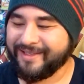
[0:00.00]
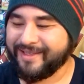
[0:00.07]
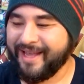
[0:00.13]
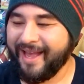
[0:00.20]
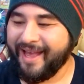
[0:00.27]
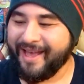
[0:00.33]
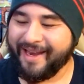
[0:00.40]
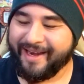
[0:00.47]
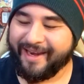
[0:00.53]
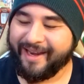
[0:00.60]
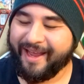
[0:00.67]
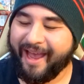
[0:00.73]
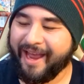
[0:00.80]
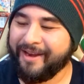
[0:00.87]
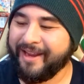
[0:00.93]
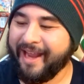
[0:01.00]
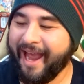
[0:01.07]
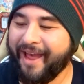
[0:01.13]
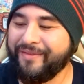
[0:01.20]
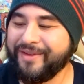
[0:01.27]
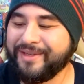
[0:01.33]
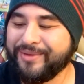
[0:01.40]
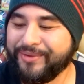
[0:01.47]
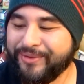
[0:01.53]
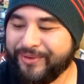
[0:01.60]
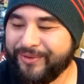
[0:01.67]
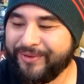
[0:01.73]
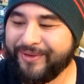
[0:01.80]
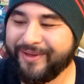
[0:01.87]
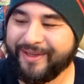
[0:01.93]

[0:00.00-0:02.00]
there's that, and the other 2